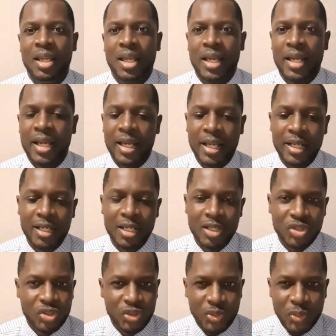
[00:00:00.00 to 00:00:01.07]
and
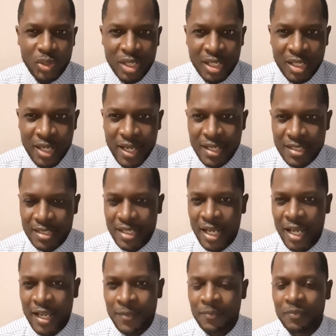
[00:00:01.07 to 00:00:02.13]
tune in next
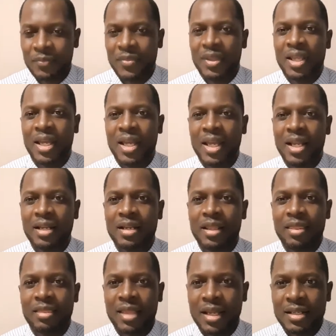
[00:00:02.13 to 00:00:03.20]
time. And
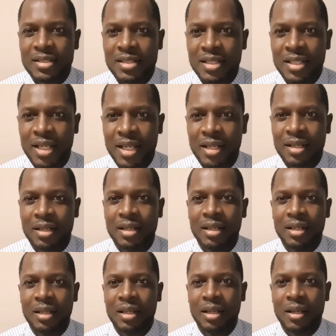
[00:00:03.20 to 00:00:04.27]
thanks again.
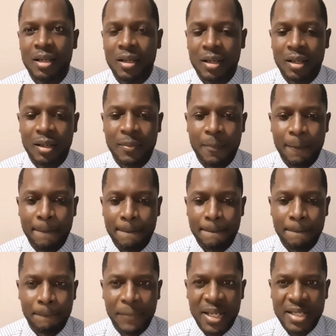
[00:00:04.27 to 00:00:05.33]

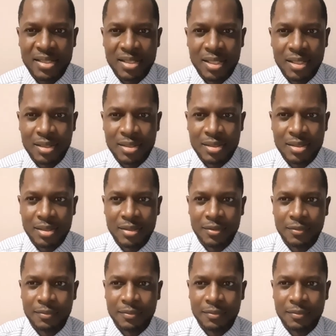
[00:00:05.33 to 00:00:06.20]
Blessings.